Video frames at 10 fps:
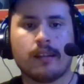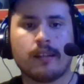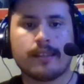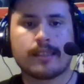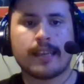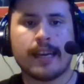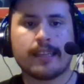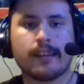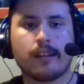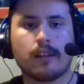It's kind
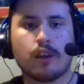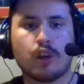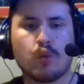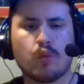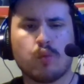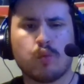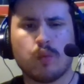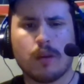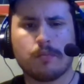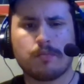of new,
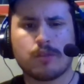well,